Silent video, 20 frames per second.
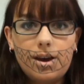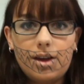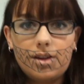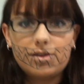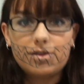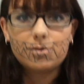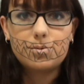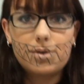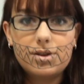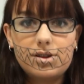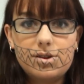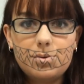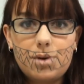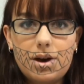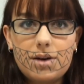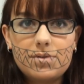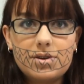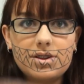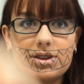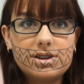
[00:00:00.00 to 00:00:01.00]
Okay, so once
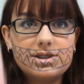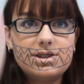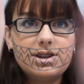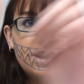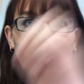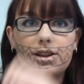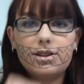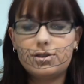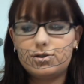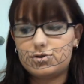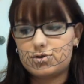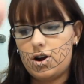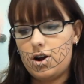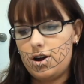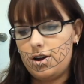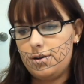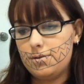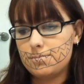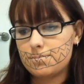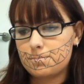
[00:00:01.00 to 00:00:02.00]
you have all the teeth
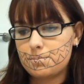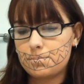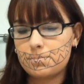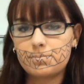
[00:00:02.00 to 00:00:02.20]
drawn,